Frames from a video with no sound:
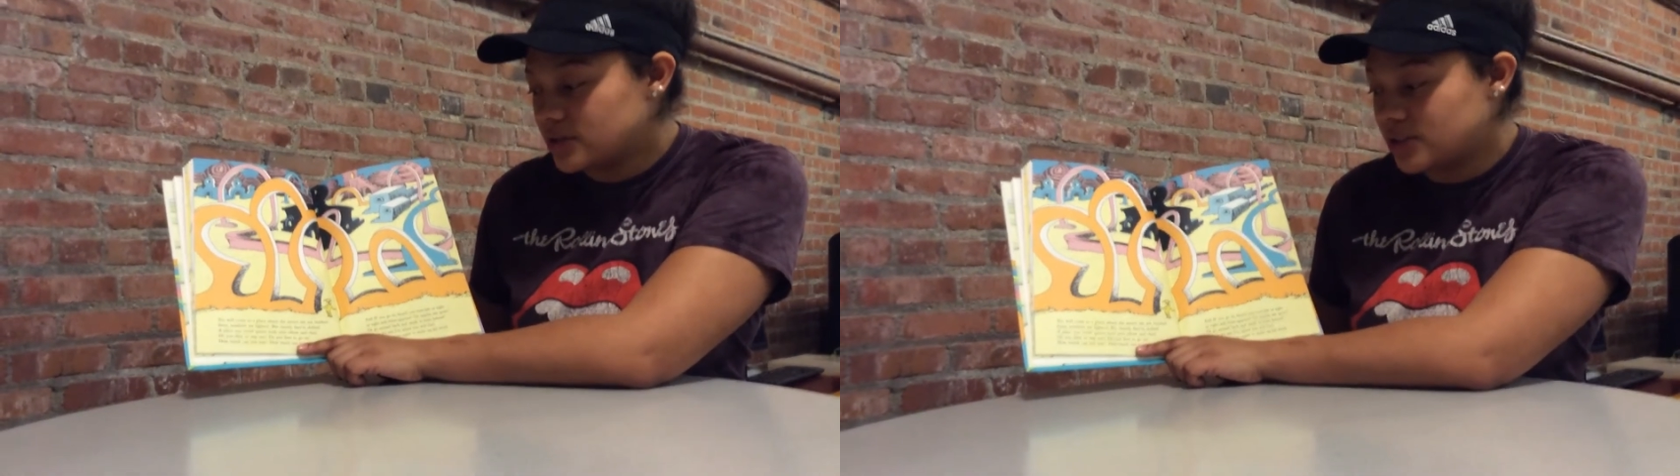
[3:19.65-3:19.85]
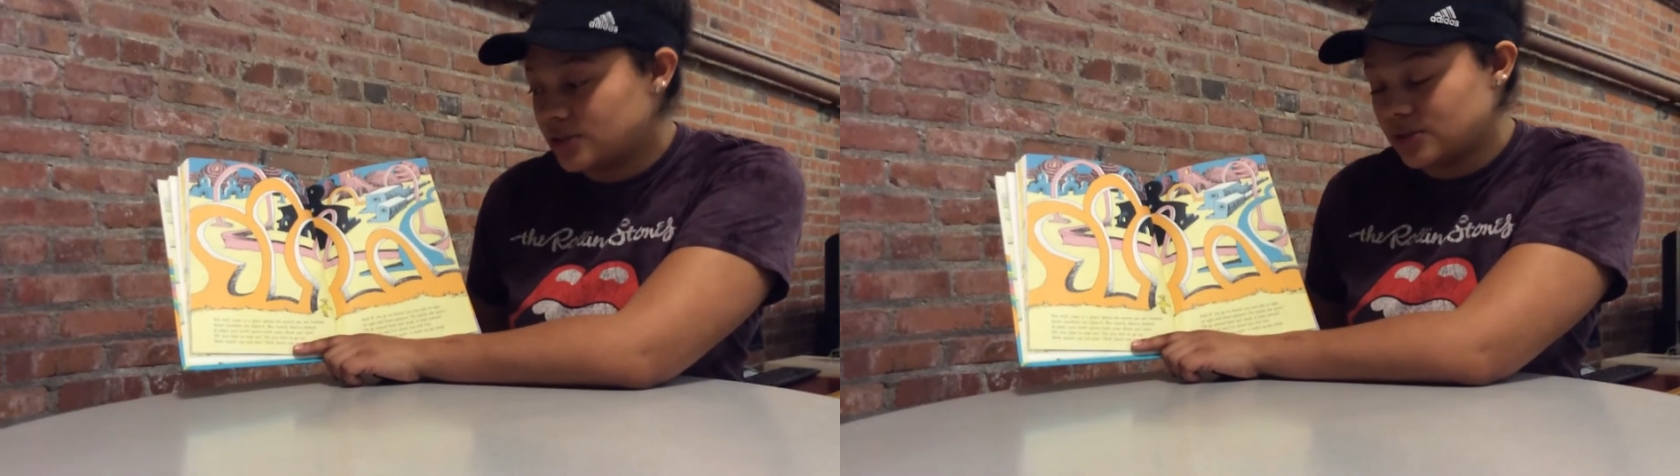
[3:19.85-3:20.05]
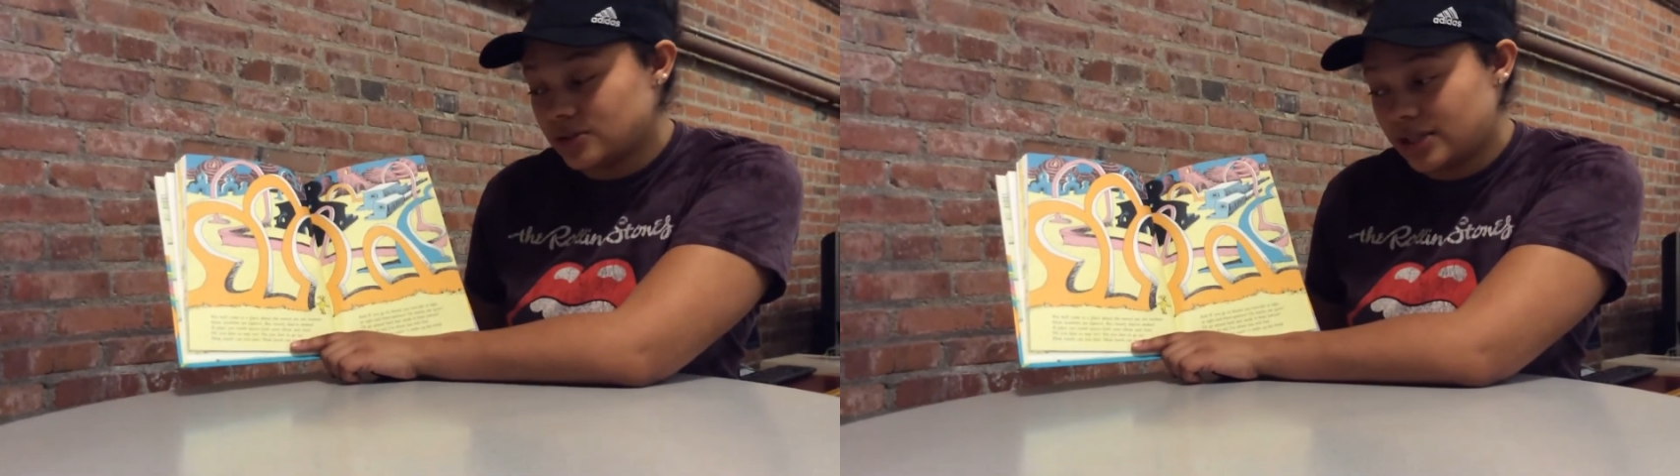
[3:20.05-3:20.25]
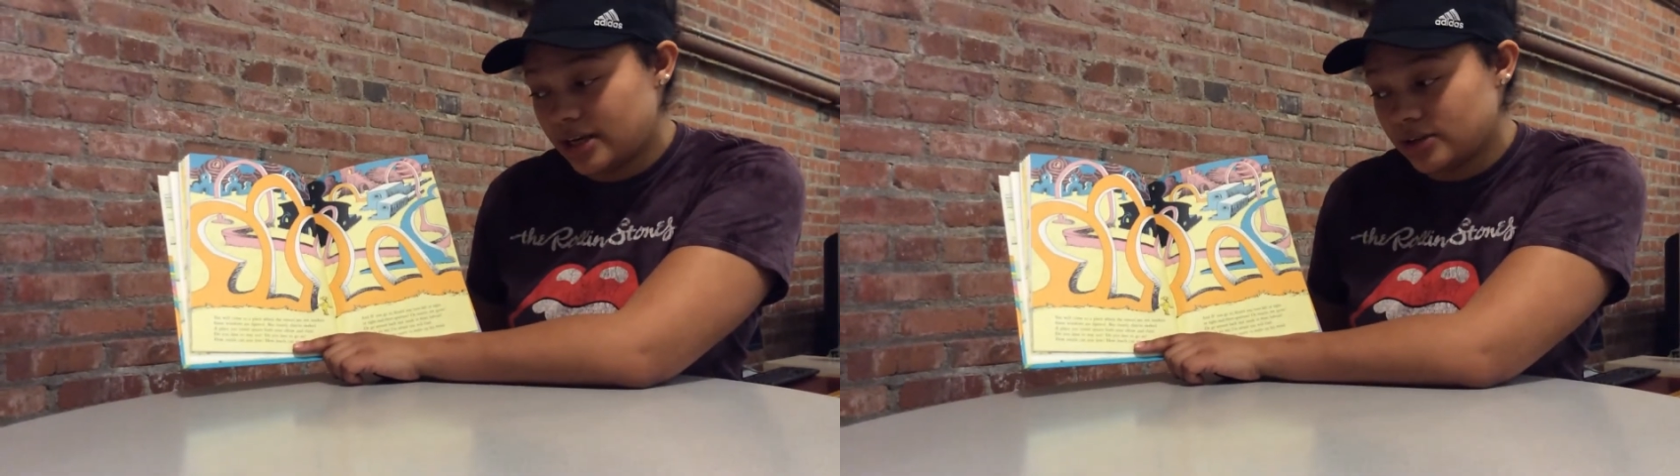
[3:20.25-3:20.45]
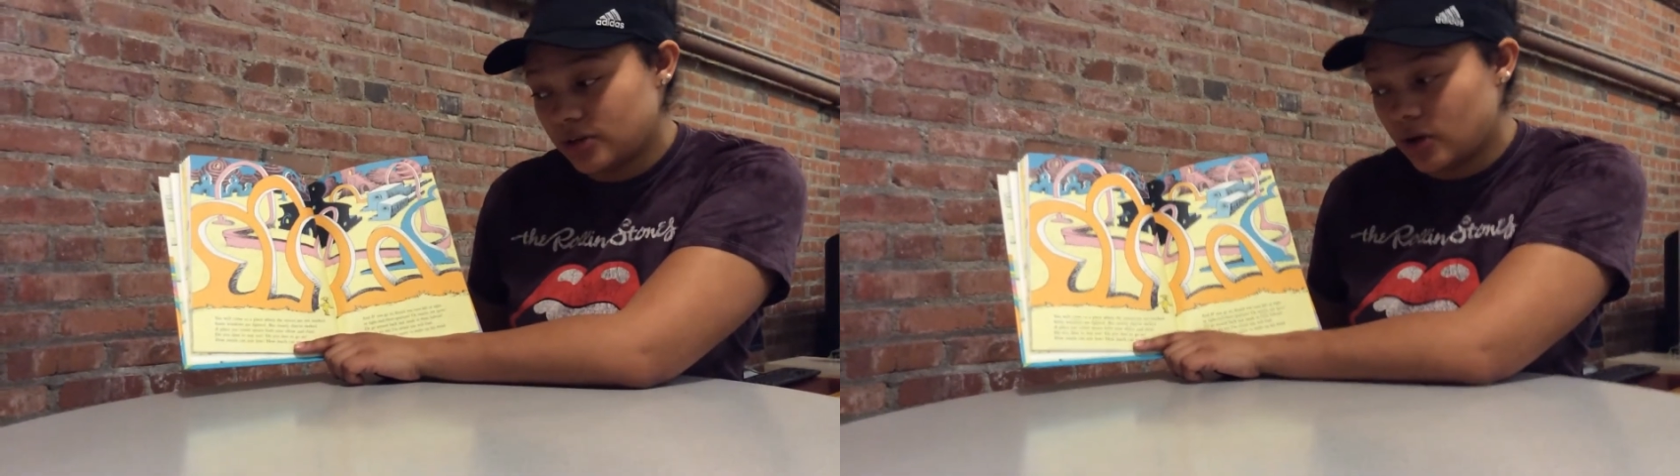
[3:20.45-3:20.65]
Do you
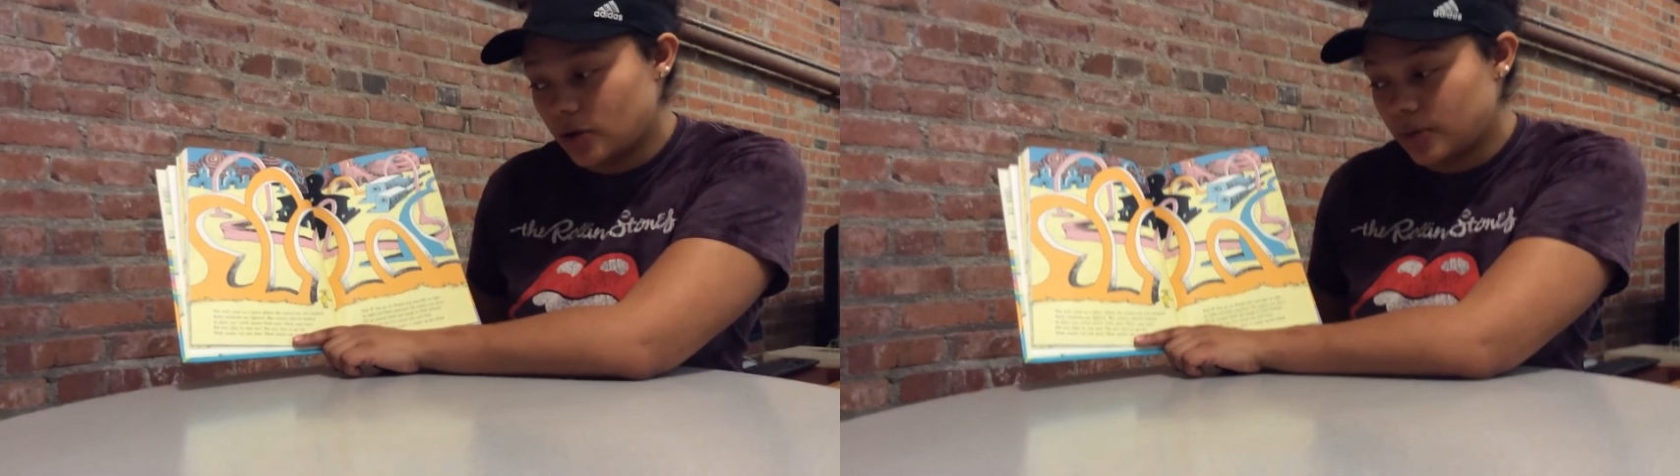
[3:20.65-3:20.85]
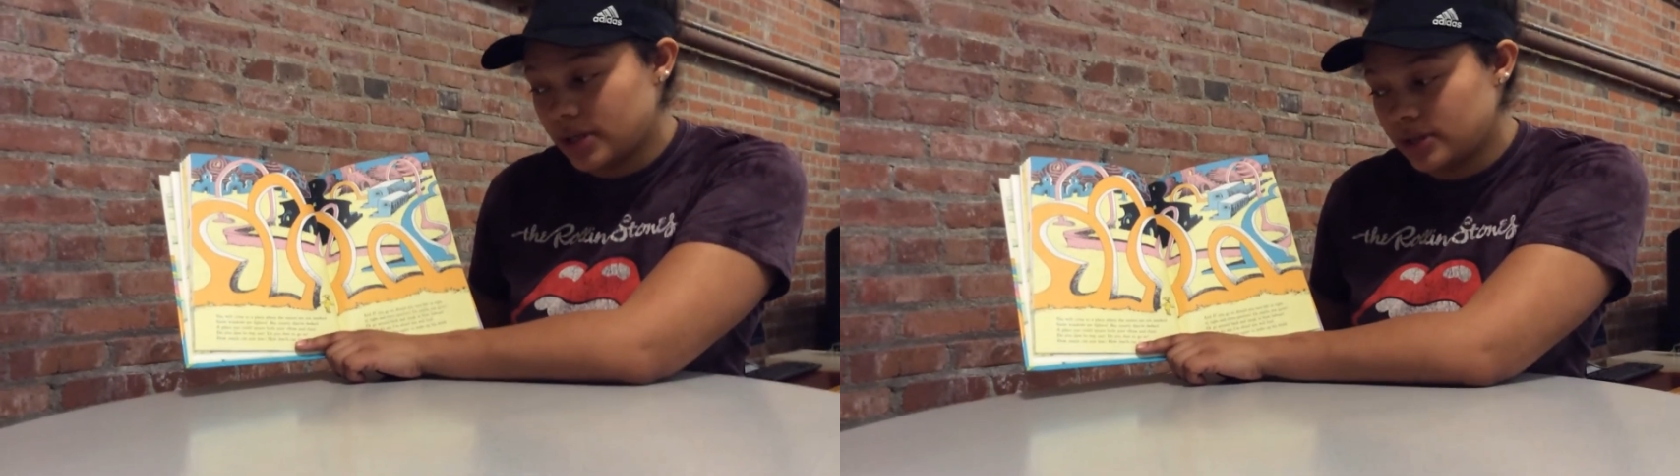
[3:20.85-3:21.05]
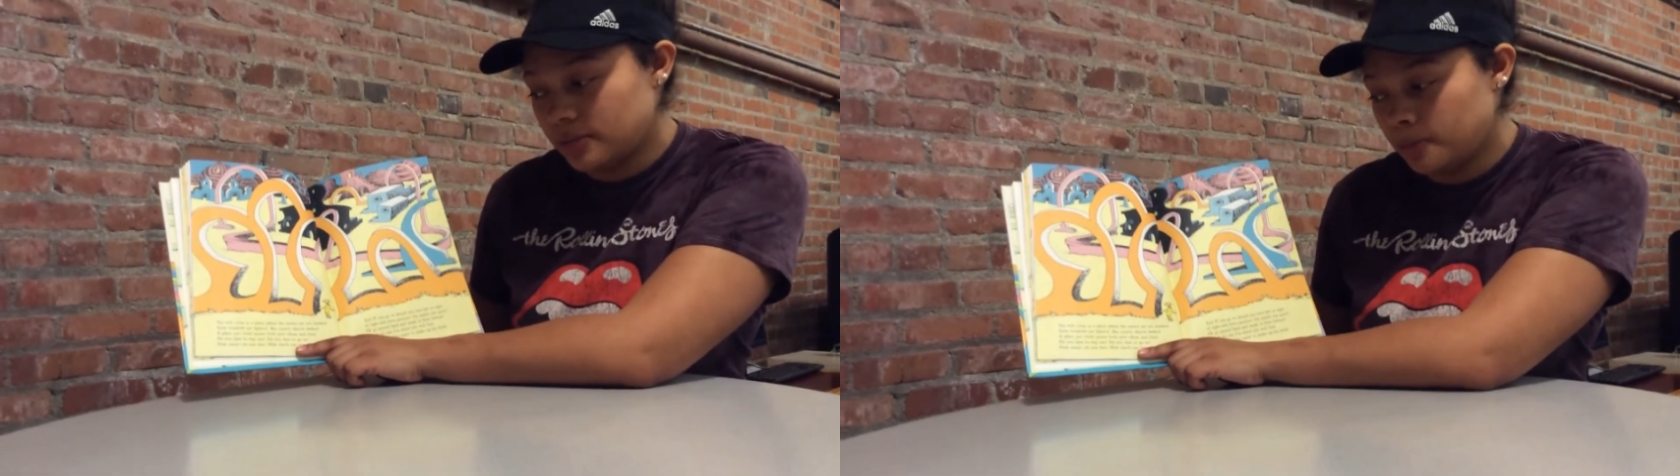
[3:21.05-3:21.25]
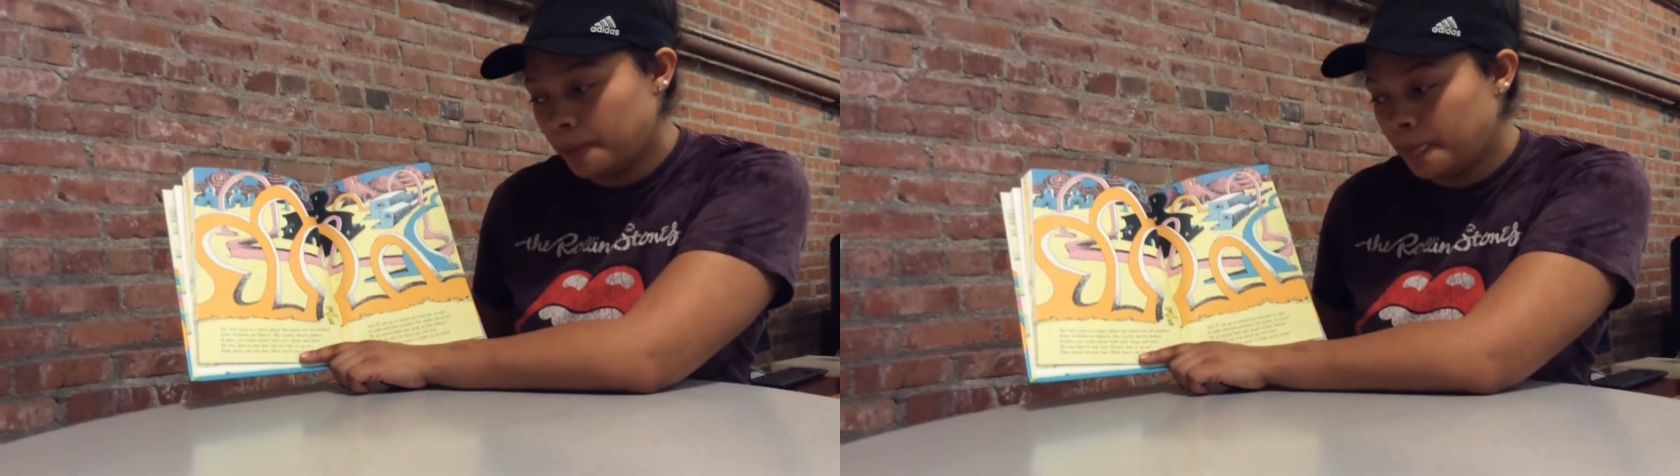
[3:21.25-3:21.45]
dare to go in?